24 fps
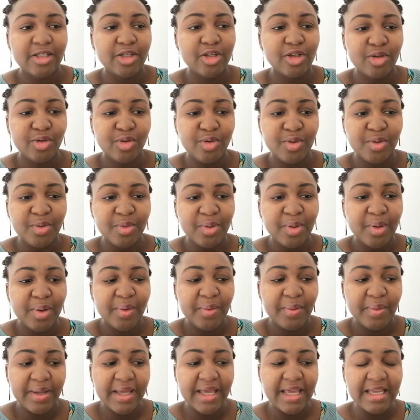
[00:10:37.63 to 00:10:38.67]
You know,
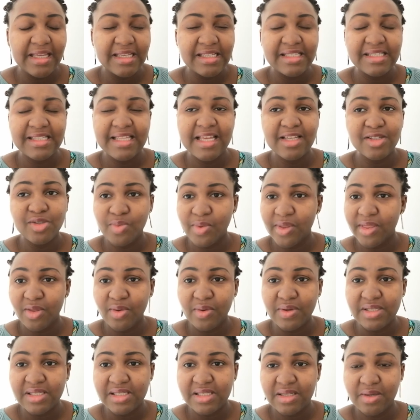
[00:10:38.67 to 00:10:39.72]
He stays
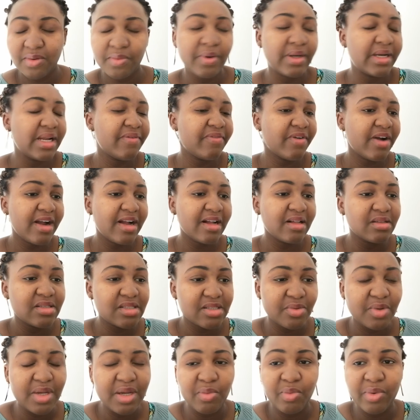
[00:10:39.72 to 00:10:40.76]
with us. Whatever
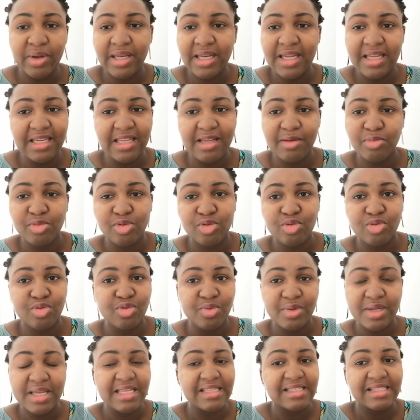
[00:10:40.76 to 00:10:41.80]
else we need Him to
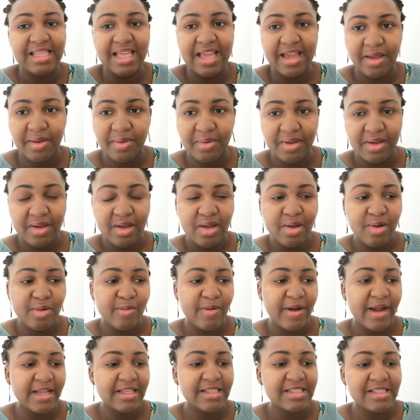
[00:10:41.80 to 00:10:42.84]
do, He's there,
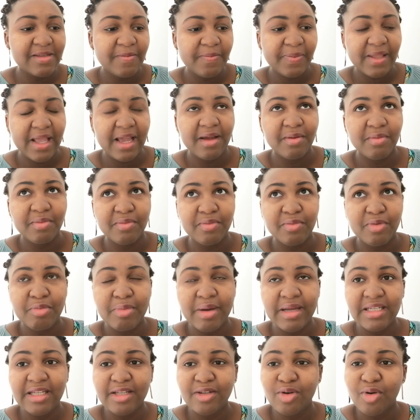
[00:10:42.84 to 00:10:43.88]
right? I'm
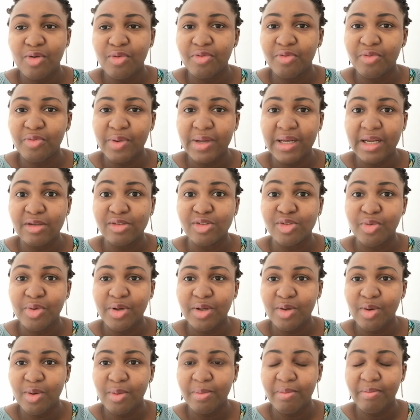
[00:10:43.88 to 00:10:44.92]
reminded of when I was
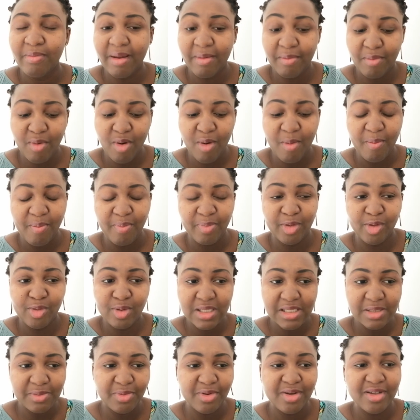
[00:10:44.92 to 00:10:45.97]
growing up, my mom, the
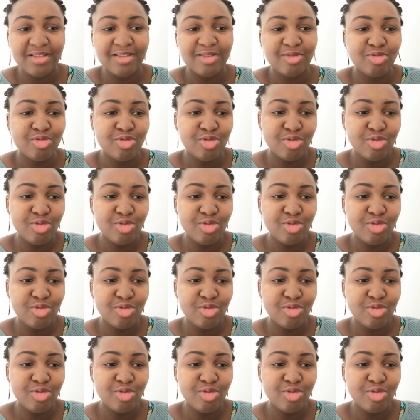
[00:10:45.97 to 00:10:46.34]
Holy Spirit